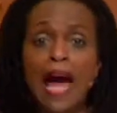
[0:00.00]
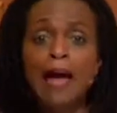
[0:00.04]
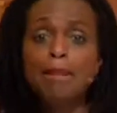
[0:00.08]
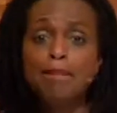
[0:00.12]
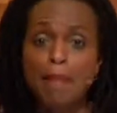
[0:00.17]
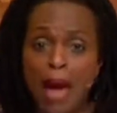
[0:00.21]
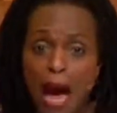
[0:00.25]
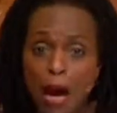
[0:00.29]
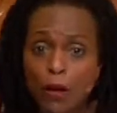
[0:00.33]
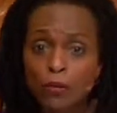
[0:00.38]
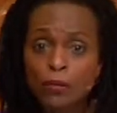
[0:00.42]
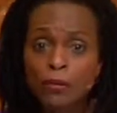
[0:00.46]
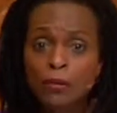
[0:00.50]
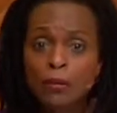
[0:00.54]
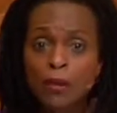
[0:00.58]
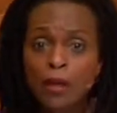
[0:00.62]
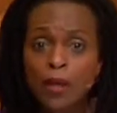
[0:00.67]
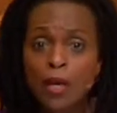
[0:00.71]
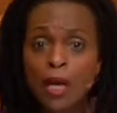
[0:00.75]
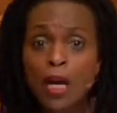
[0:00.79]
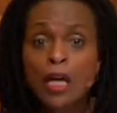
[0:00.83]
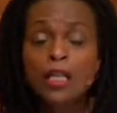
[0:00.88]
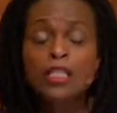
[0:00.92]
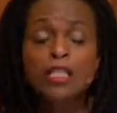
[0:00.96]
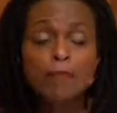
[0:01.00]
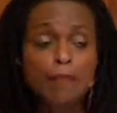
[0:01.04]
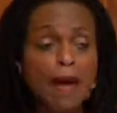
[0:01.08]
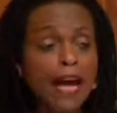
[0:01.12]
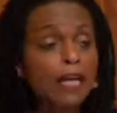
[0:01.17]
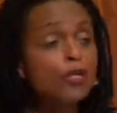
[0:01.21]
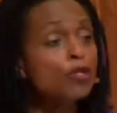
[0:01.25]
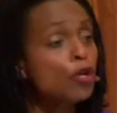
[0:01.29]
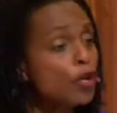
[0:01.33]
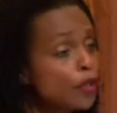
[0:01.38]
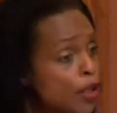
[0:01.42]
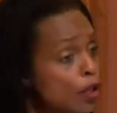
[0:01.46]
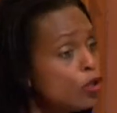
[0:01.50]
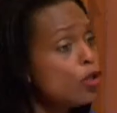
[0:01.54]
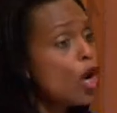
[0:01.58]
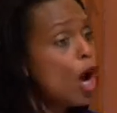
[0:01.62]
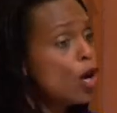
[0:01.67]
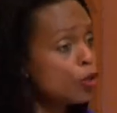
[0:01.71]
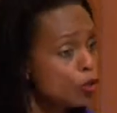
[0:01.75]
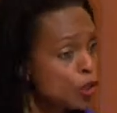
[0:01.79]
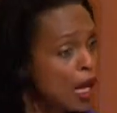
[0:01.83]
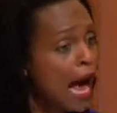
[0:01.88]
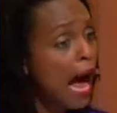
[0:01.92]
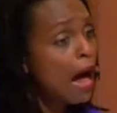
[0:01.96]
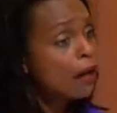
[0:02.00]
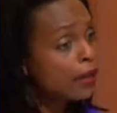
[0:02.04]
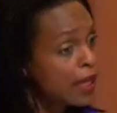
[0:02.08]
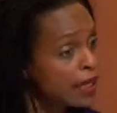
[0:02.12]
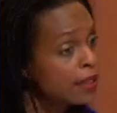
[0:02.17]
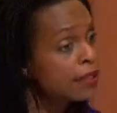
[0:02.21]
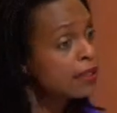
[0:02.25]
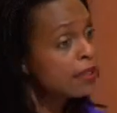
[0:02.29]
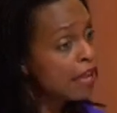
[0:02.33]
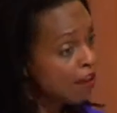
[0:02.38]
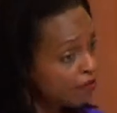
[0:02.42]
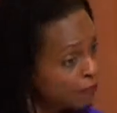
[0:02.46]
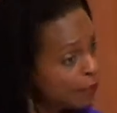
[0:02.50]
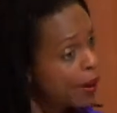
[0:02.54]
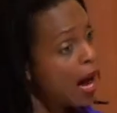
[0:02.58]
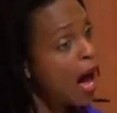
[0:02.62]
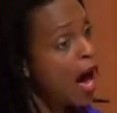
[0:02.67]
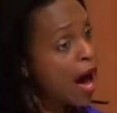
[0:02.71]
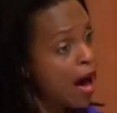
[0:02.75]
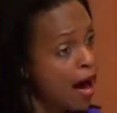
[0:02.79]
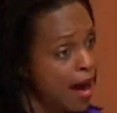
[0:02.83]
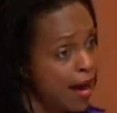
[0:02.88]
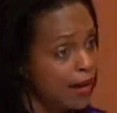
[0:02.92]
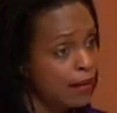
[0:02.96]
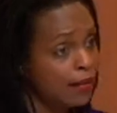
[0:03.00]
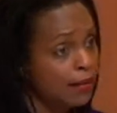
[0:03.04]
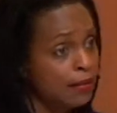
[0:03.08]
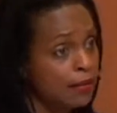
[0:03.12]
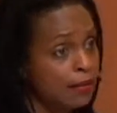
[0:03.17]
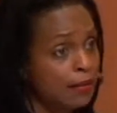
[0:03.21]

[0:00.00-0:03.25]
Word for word: that mountain to make sure that no child gets left behind.